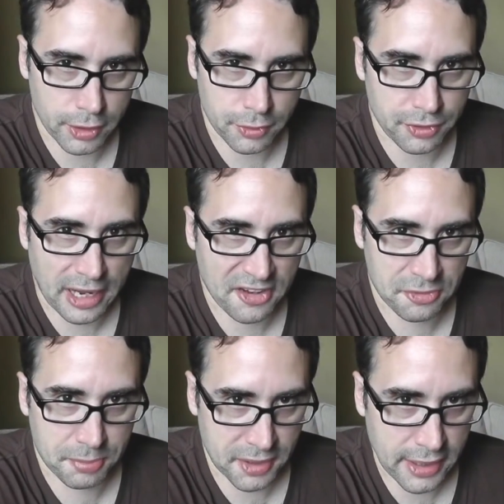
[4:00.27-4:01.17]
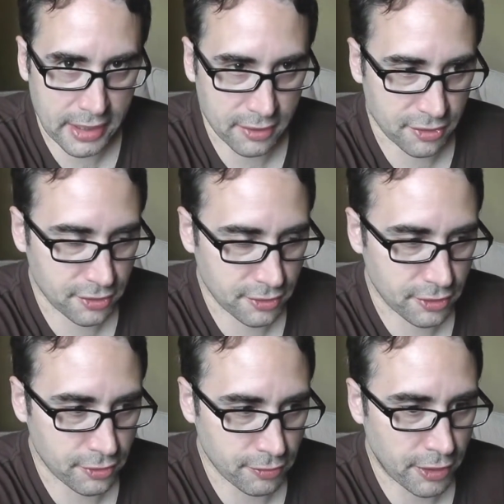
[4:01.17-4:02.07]
to use ASP today,
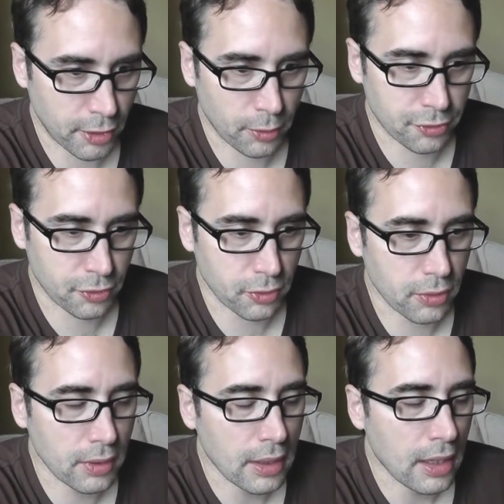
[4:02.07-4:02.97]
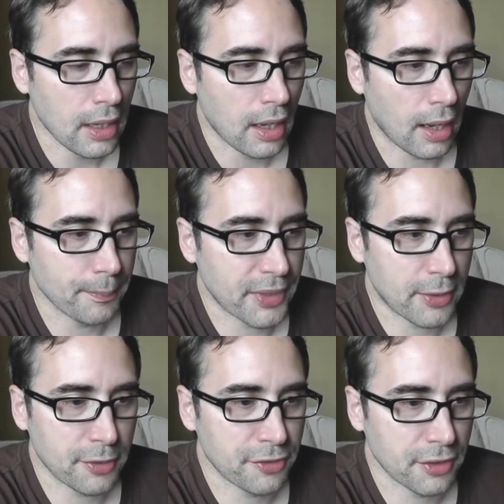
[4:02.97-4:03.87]
it's very old school.
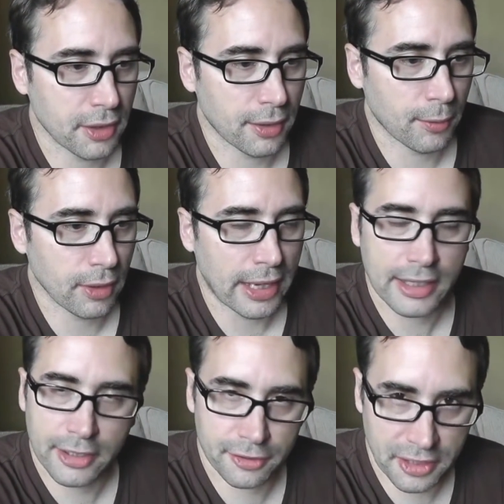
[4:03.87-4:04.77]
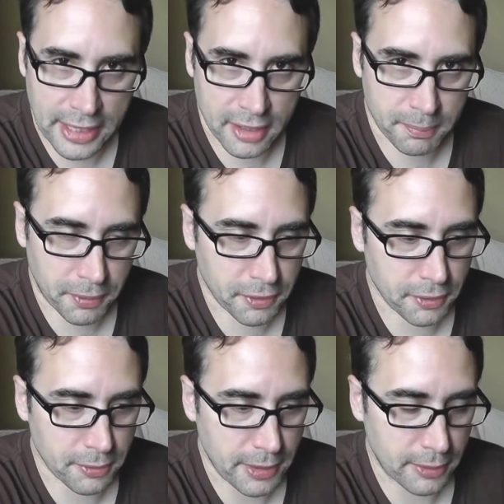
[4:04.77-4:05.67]
It was light years ahead of
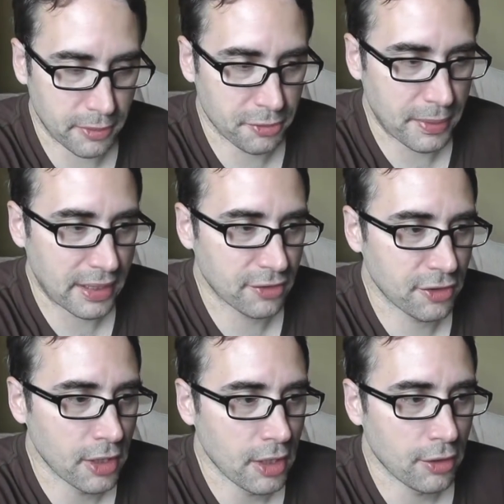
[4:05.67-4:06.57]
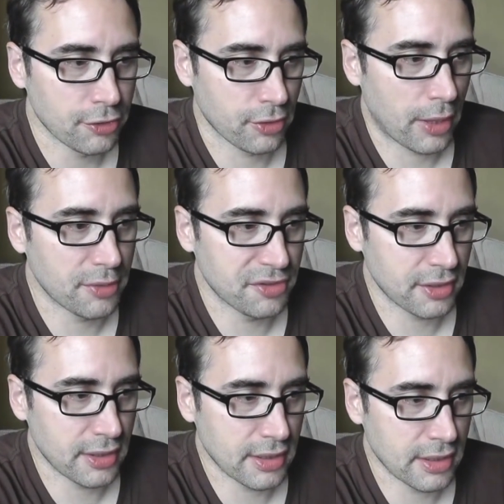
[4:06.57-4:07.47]
Perl in many respects. So I
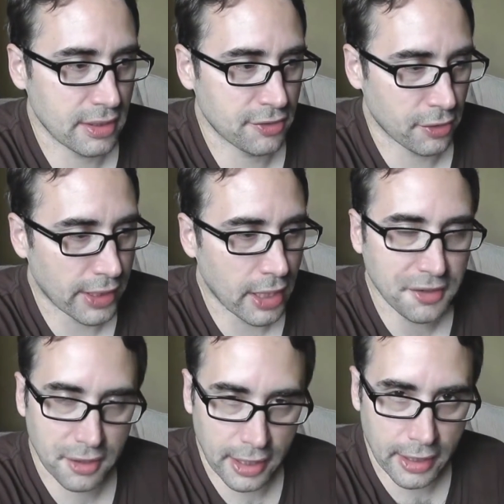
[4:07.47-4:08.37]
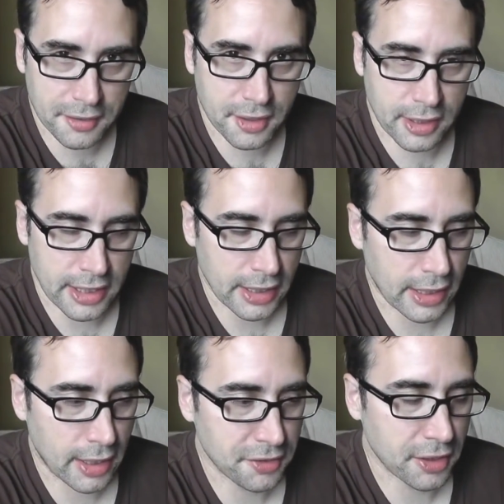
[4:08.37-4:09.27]
got the gig,
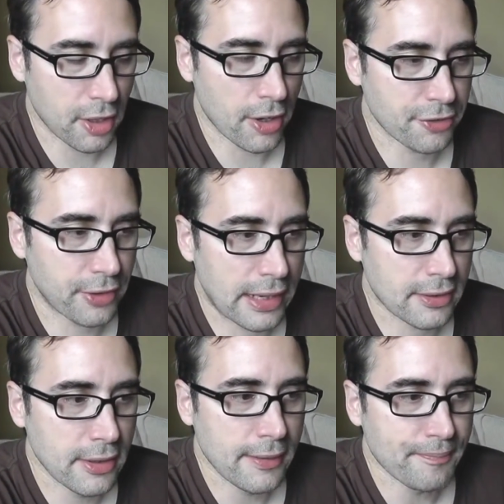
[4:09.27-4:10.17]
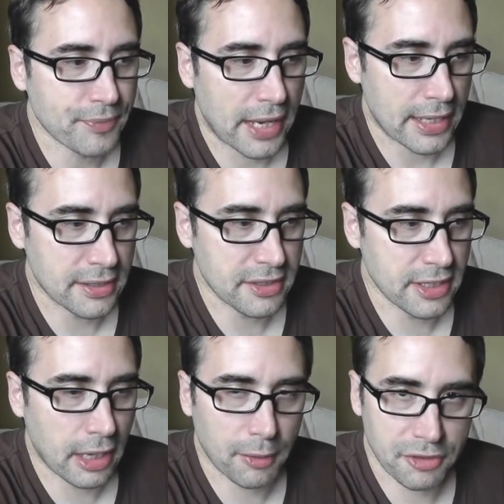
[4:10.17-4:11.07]
I got the contract, and
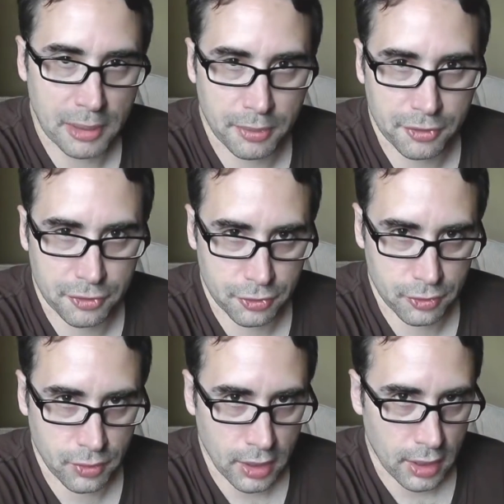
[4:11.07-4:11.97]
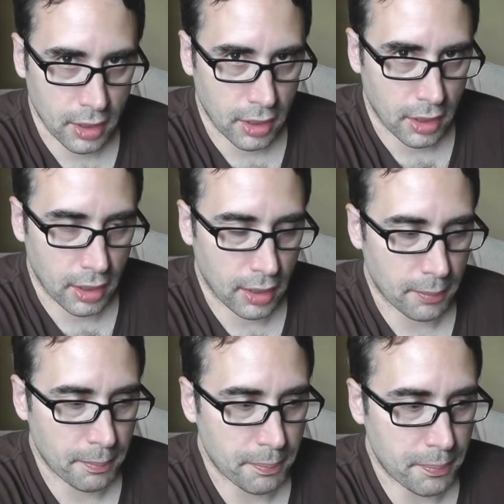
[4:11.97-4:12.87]
indeed I was able to
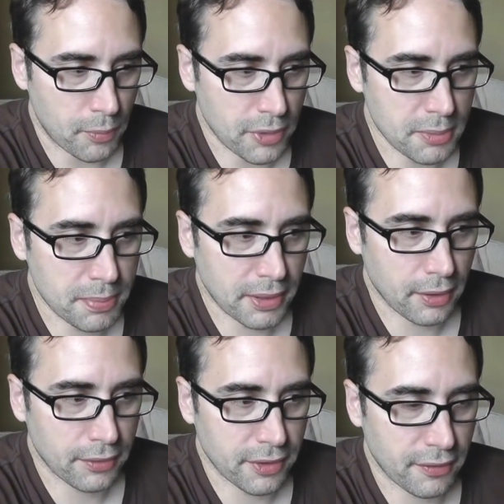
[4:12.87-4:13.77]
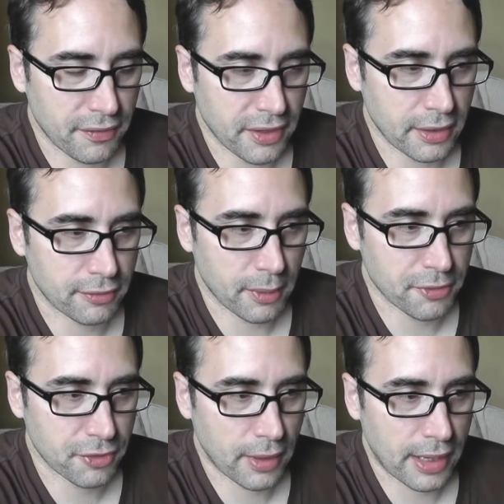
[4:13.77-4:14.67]
rebuild their thing from
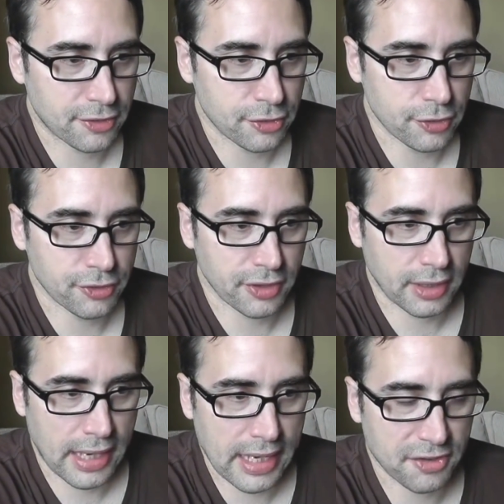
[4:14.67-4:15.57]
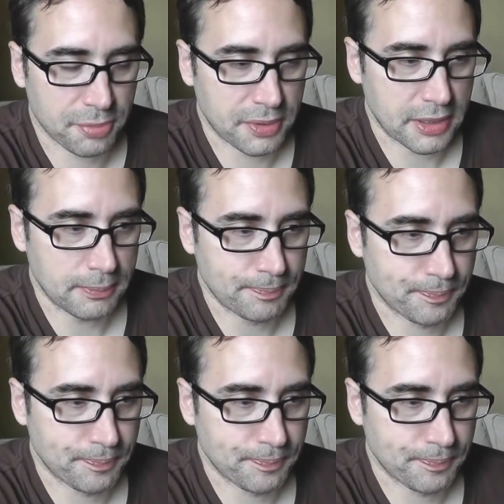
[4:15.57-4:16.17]
scratch using ASP.